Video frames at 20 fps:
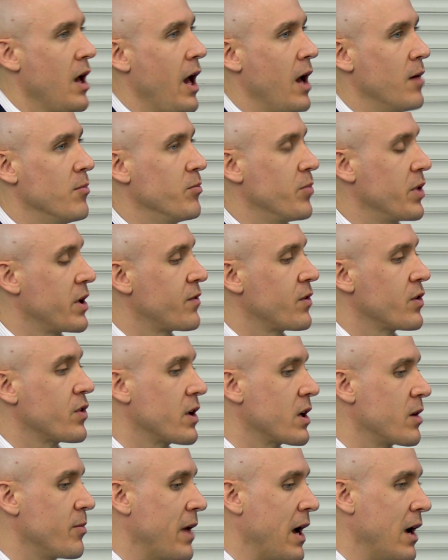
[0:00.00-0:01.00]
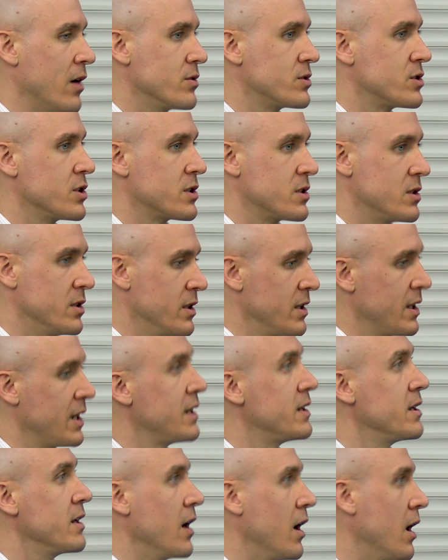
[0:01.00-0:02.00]
But if you think about just the
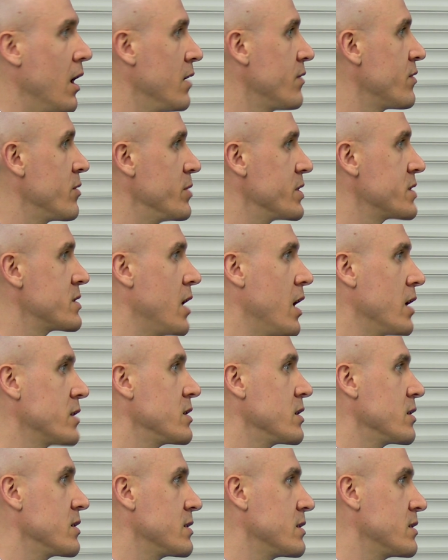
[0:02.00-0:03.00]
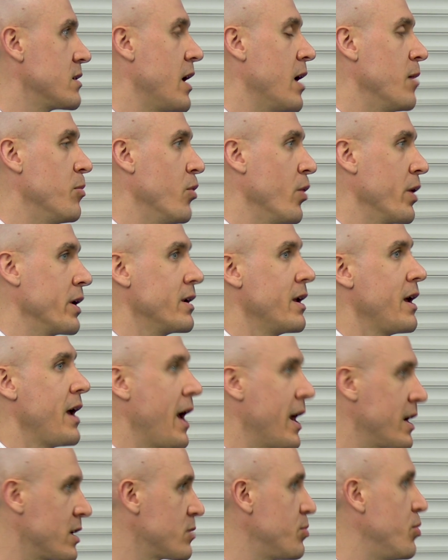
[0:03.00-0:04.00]
EDR from a starting point,
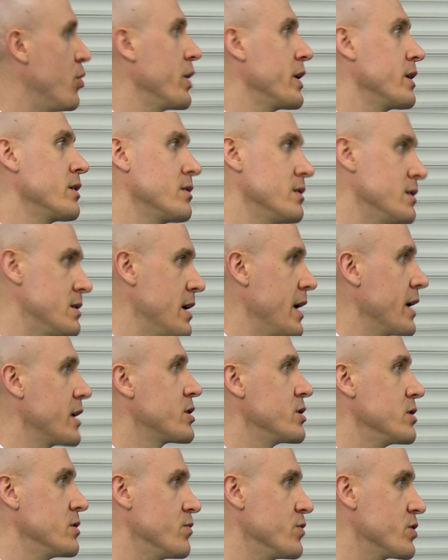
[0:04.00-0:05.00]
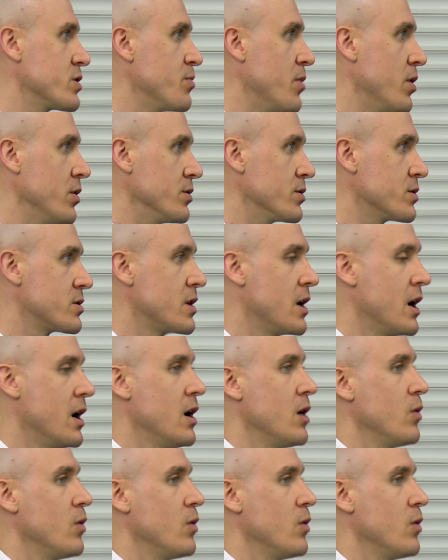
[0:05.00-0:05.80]
endpoint detection and response,